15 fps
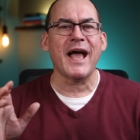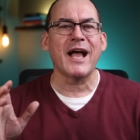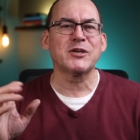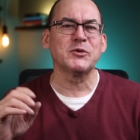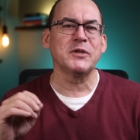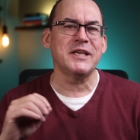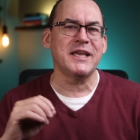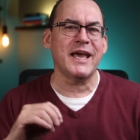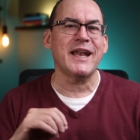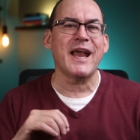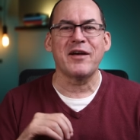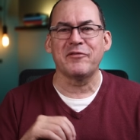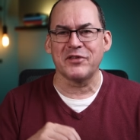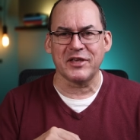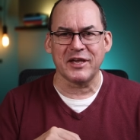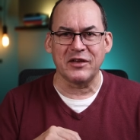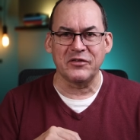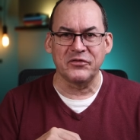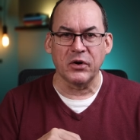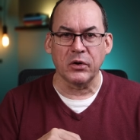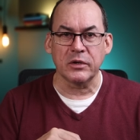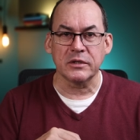actually get everything in
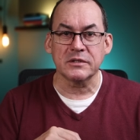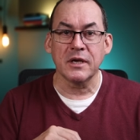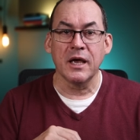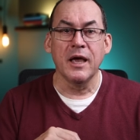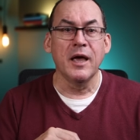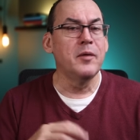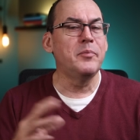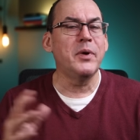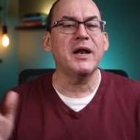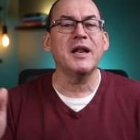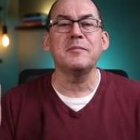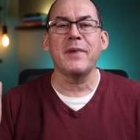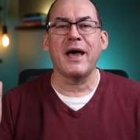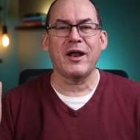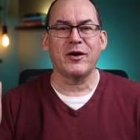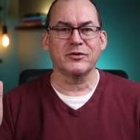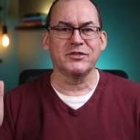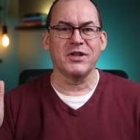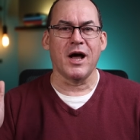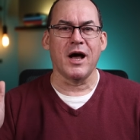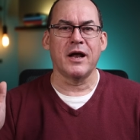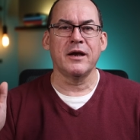focus, but it matters
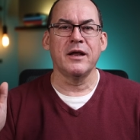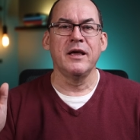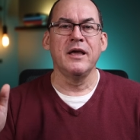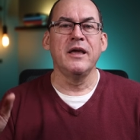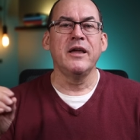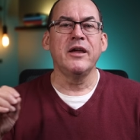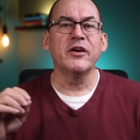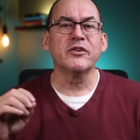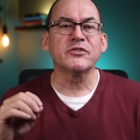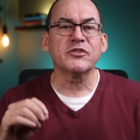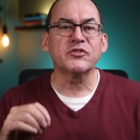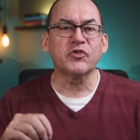not. Here's a